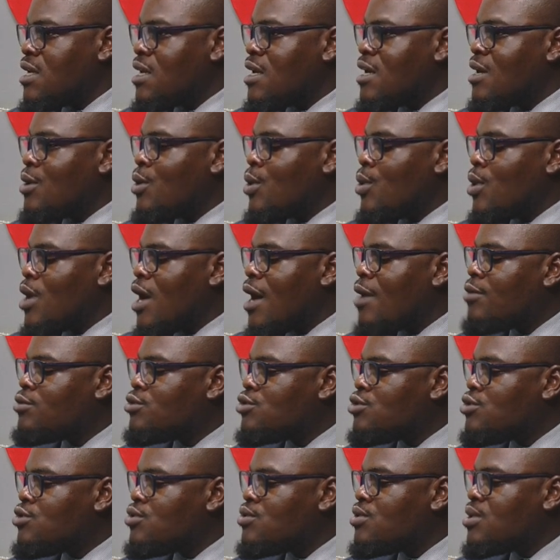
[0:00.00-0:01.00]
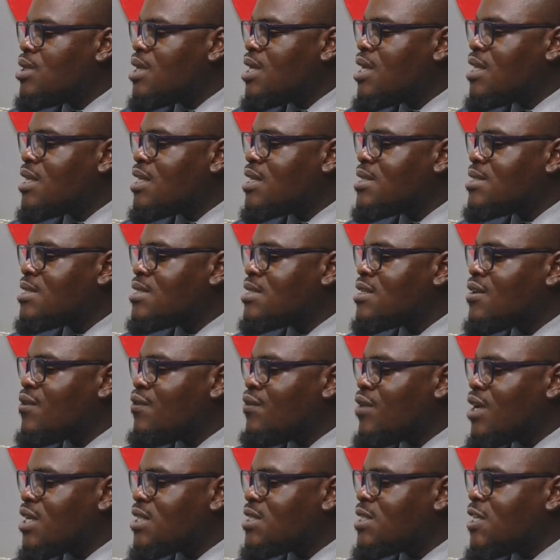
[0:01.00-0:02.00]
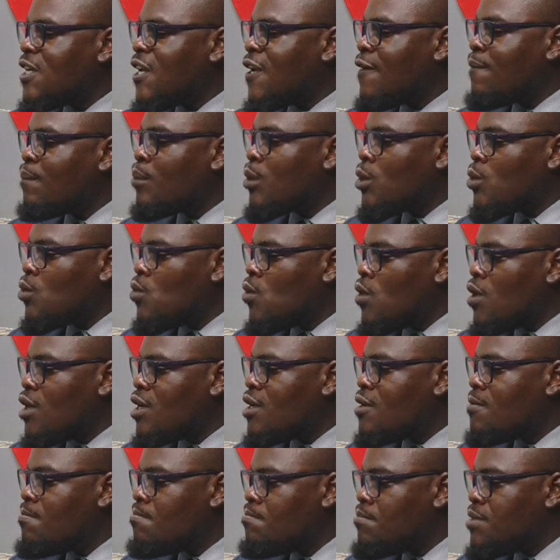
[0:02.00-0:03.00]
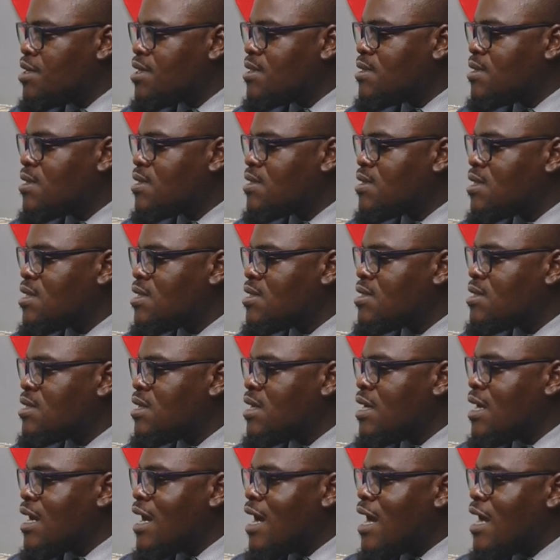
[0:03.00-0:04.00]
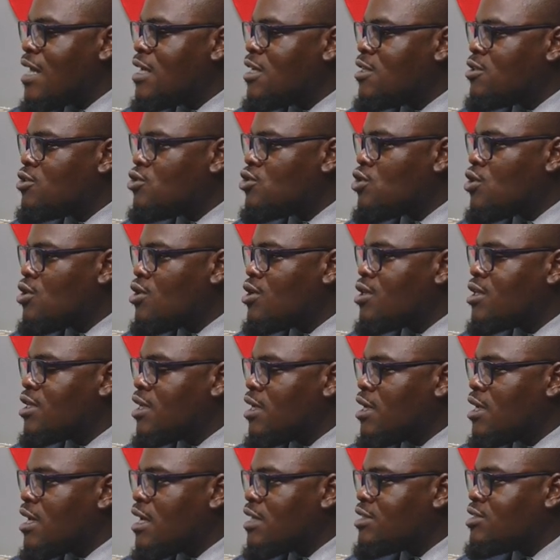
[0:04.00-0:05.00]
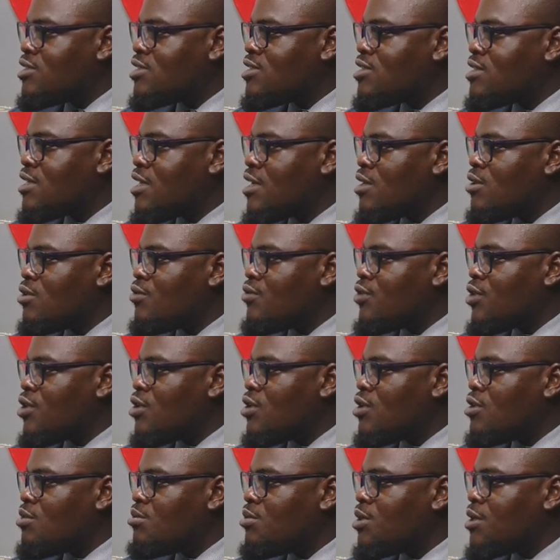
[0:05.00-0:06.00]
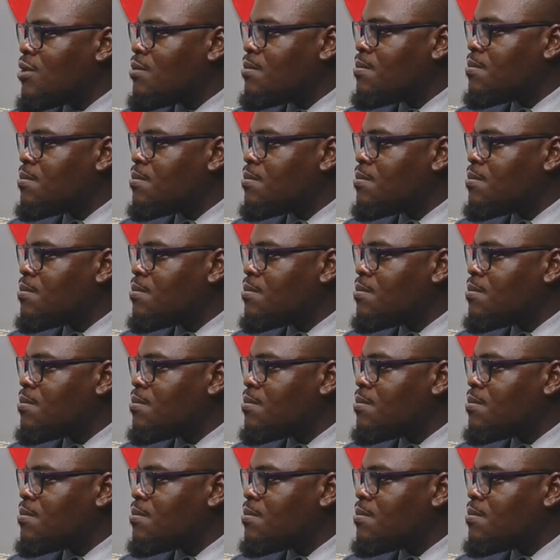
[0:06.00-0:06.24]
Uh, how do you think this is affecting one businesses and in turn the larger scale of economy?